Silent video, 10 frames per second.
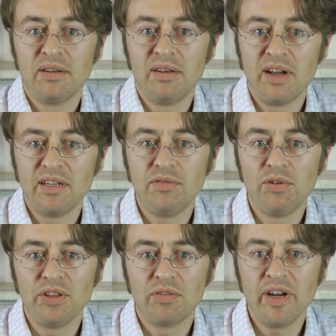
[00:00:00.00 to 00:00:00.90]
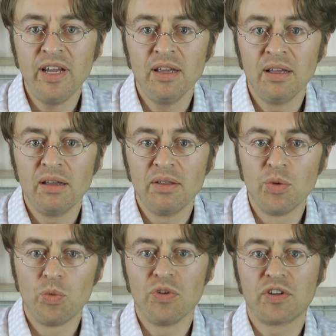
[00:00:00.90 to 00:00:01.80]
1943?
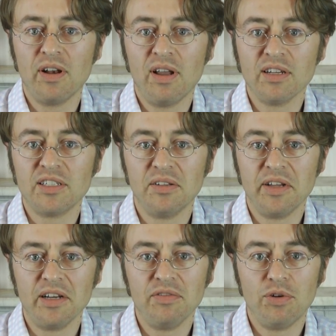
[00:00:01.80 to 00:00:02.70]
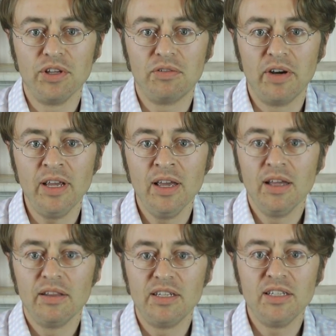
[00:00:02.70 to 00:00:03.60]
The war's going to last till 1943.
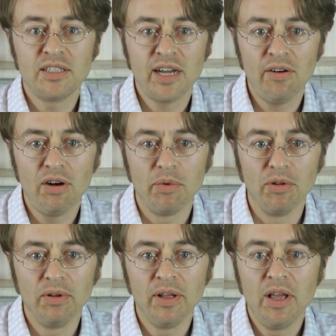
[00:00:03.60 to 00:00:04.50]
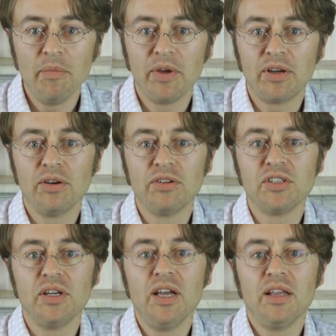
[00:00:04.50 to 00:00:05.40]
This is terrible.
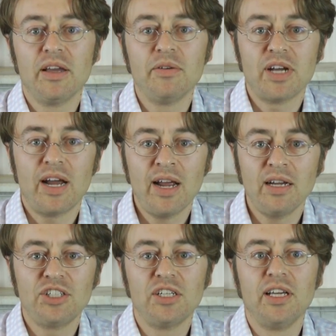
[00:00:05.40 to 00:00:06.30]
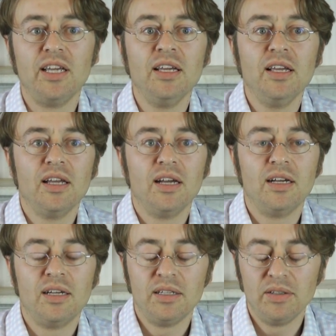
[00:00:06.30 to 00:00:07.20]
Because there was actually
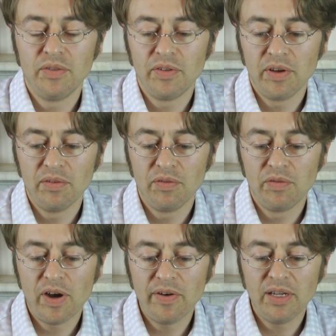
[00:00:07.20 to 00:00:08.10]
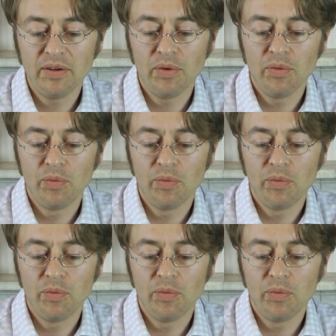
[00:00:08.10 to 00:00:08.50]
a very